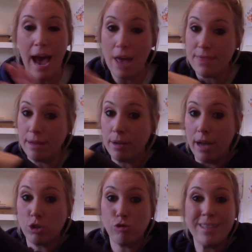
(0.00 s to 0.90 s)
and then
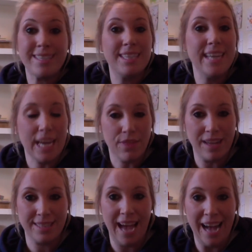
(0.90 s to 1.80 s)
translate
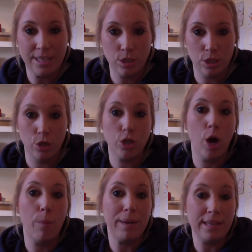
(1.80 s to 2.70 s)
that to adulthood
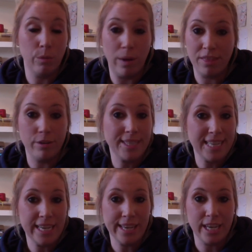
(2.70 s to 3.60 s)
or when they're a
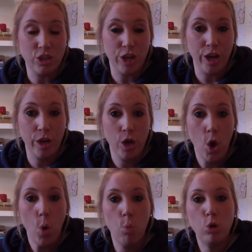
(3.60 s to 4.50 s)
teenager,
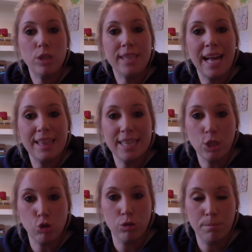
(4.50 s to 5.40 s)
would that
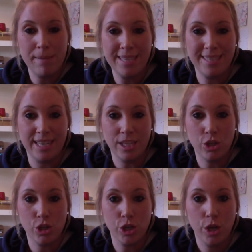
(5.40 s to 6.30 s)
literal
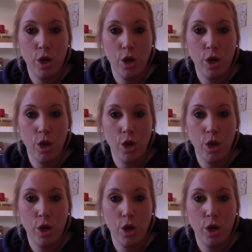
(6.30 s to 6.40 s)
message